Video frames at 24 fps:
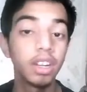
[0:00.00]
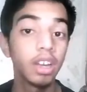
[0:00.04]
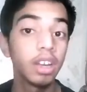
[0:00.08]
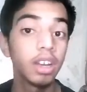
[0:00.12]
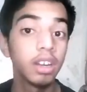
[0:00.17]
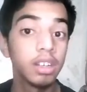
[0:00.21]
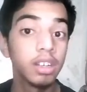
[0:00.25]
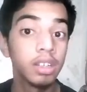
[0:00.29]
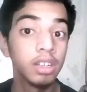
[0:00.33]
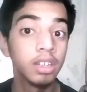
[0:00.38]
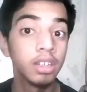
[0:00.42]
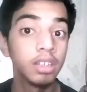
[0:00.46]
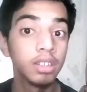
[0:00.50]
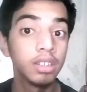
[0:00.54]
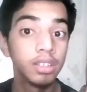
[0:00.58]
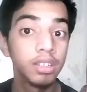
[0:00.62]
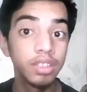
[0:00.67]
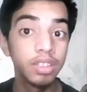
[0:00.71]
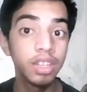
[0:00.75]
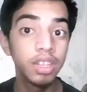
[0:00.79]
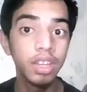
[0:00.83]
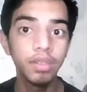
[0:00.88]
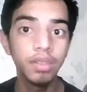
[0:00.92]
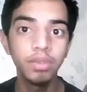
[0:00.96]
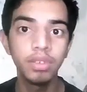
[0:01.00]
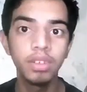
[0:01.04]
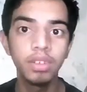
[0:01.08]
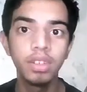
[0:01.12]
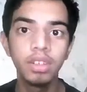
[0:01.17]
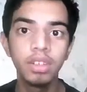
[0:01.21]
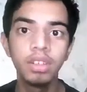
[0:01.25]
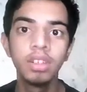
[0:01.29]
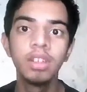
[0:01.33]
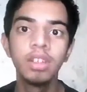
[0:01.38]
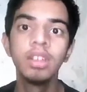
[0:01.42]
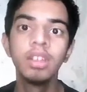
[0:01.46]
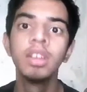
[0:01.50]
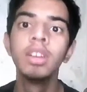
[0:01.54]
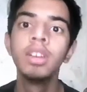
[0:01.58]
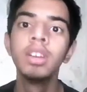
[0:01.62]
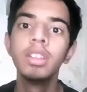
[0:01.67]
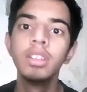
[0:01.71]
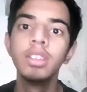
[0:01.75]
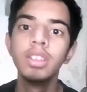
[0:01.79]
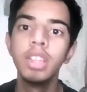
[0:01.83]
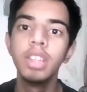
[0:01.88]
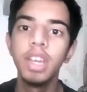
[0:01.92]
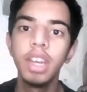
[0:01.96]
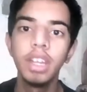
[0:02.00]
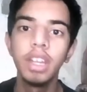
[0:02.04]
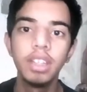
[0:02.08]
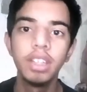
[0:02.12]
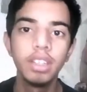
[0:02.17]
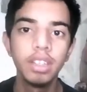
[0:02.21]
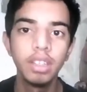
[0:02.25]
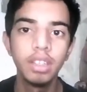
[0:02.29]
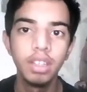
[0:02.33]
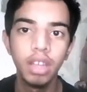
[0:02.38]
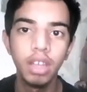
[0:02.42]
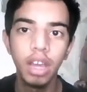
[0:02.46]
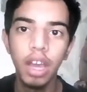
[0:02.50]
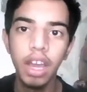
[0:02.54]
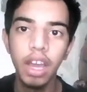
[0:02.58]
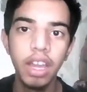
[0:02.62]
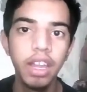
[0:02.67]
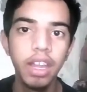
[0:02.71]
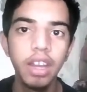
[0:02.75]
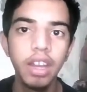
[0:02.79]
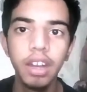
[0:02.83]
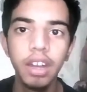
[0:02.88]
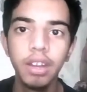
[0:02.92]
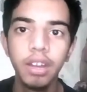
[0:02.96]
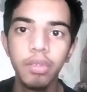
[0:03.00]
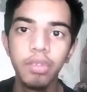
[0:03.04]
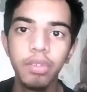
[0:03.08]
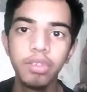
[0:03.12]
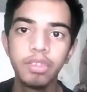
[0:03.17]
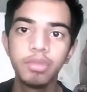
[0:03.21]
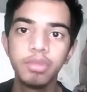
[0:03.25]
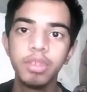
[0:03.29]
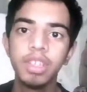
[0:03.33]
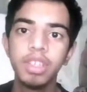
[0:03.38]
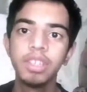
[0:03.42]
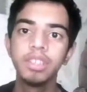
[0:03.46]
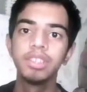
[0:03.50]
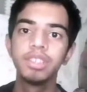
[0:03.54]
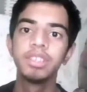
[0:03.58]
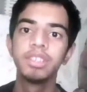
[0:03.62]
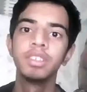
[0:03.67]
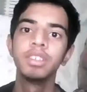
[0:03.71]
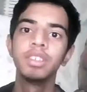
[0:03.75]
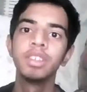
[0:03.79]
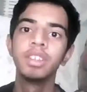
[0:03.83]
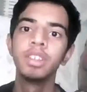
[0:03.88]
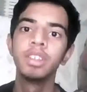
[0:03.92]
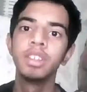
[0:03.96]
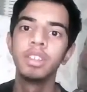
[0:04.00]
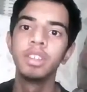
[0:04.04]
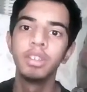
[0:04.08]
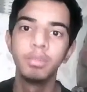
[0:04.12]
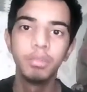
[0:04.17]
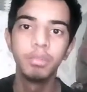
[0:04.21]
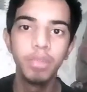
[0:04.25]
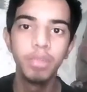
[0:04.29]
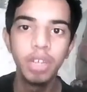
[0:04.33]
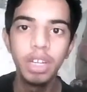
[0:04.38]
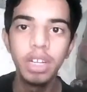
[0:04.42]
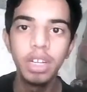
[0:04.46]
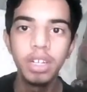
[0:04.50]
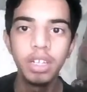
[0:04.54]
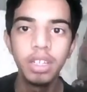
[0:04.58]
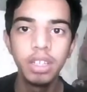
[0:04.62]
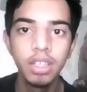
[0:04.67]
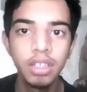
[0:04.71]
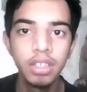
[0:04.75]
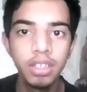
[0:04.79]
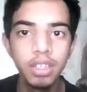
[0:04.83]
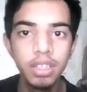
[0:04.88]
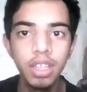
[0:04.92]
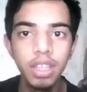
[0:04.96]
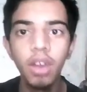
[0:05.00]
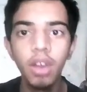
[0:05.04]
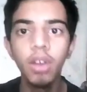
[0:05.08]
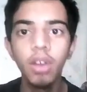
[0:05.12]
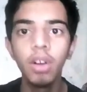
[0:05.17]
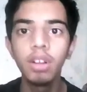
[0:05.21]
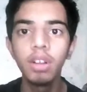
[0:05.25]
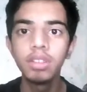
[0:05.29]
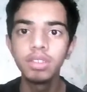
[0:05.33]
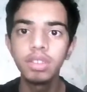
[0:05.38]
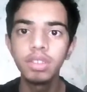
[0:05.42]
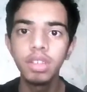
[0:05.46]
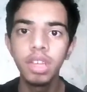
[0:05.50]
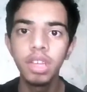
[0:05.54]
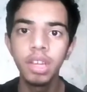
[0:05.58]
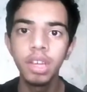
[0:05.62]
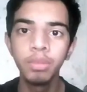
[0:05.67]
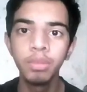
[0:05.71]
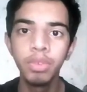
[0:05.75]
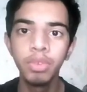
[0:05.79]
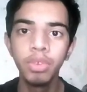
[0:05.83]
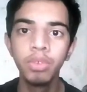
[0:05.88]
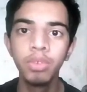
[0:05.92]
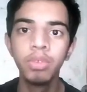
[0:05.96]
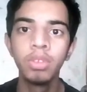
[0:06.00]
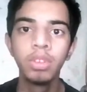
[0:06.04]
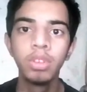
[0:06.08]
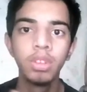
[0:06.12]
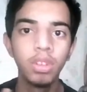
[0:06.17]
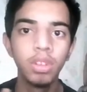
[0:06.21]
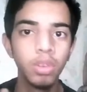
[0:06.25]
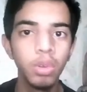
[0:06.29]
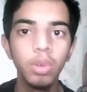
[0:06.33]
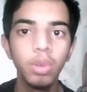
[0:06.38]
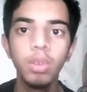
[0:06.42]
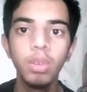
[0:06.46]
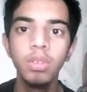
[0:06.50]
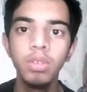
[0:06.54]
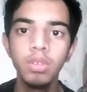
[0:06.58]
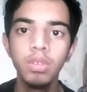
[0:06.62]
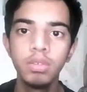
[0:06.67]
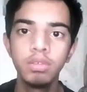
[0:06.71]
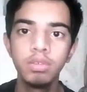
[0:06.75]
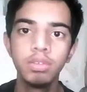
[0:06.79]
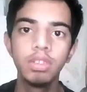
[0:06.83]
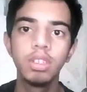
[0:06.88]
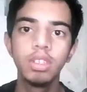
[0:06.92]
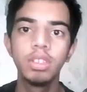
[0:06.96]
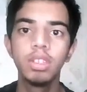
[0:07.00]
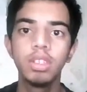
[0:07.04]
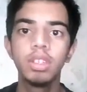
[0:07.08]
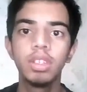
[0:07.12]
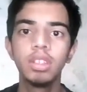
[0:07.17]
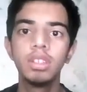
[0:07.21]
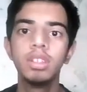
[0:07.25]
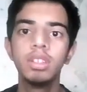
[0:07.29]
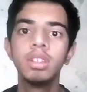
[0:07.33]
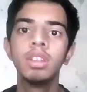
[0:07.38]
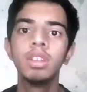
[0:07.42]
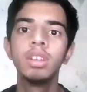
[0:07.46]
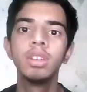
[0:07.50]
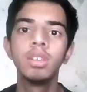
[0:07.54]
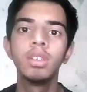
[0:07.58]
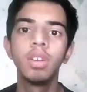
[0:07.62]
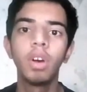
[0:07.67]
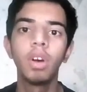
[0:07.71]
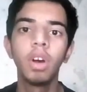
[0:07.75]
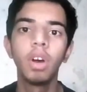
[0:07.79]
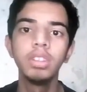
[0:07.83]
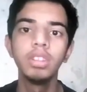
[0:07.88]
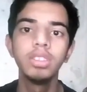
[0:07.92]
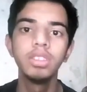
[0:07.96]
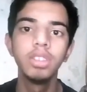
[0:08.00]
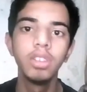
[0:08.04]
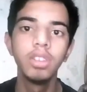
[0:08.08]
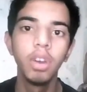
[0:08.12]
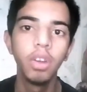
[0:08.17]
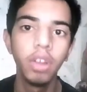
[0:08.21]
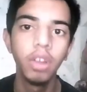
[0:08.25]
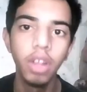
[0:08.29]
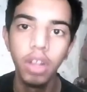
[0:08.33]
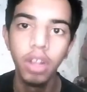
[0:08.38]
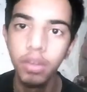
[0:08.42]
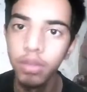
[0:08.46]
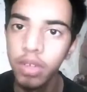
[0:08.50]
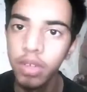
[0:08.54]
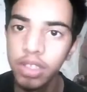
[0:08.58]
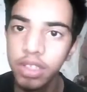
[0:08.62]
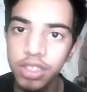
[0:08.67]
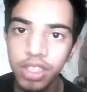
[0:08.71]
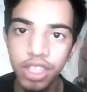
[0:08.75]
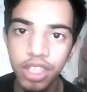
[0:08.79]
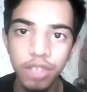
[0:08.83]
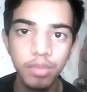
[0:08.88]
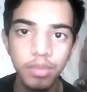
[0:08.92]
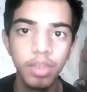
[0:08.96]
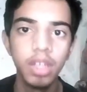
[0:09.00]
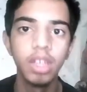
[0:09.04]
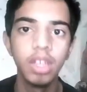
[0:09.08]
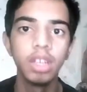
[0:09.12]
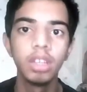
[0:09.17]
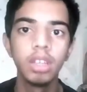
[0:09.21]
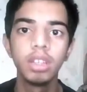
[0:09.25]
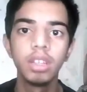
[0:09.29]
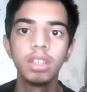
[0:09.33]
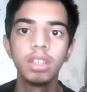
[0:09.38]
are safer than high return investments, but they also give you low return on your invested money.